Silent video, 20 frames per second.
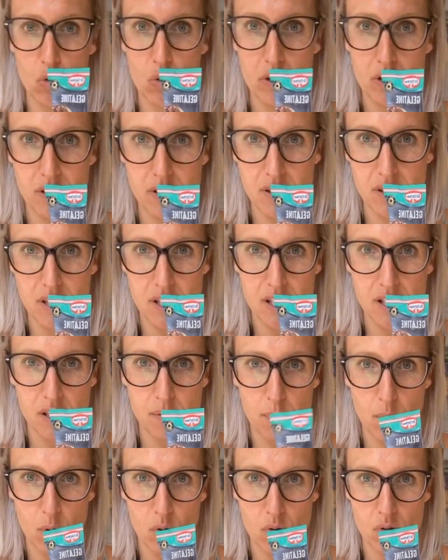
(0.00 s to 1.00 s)

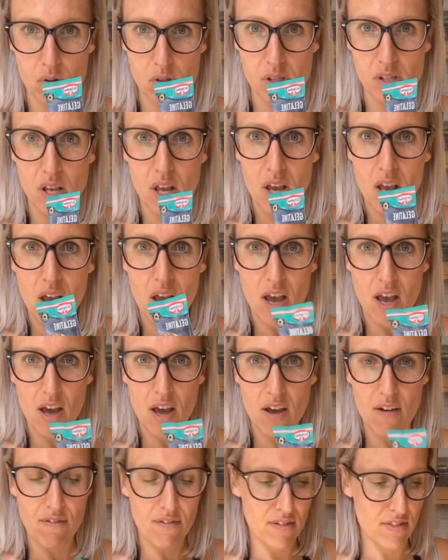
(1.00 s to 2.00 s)
teaspoons
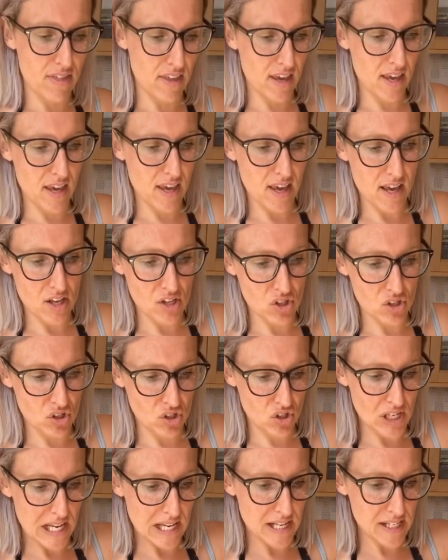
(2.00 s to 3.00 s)
of the
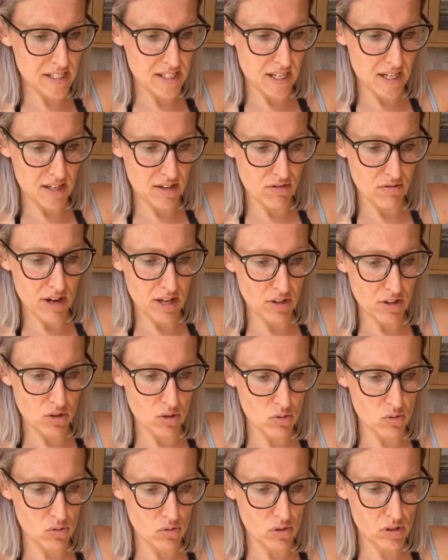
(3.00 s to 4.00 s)
gelatine
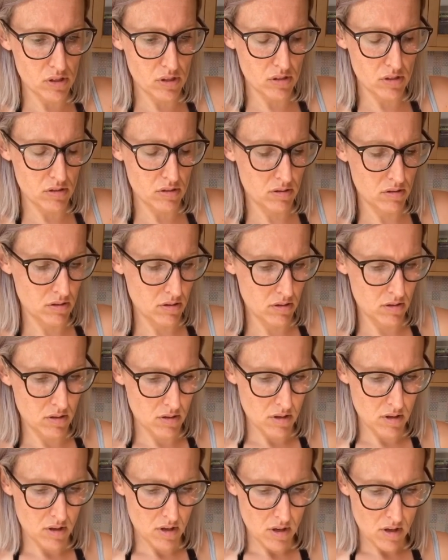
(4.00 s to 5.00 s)
granules.
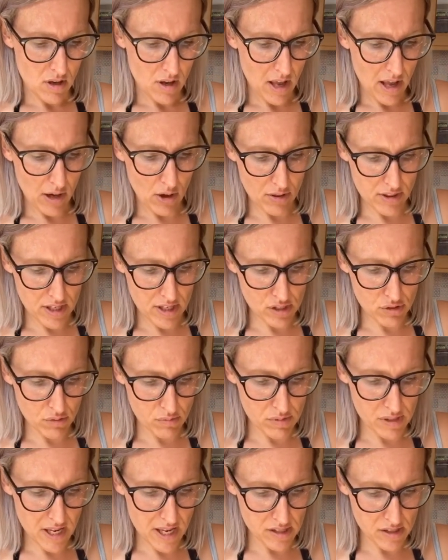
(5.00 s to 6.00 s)
I got these from
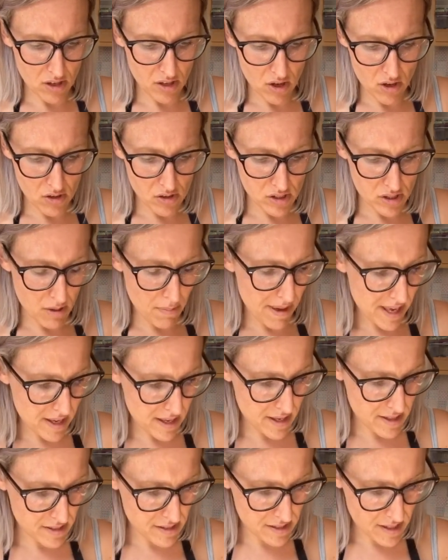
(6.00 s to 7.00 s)
Tesco's, the
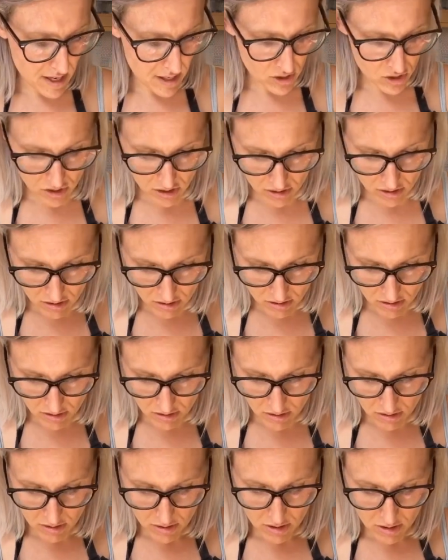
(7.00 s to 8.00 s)
baking section.
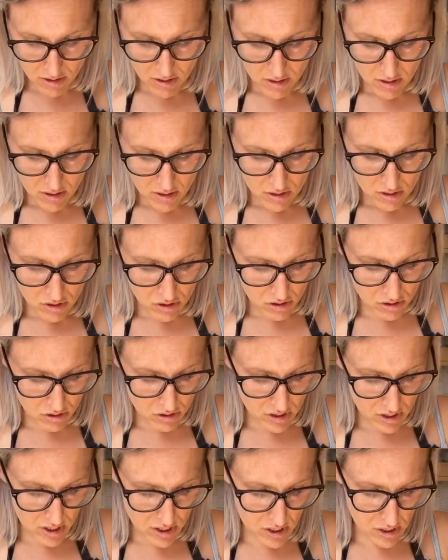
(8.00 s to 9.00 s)
2
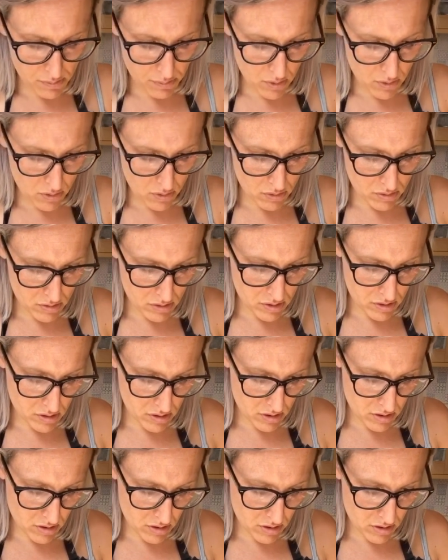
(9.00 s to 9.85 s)
teaspoons.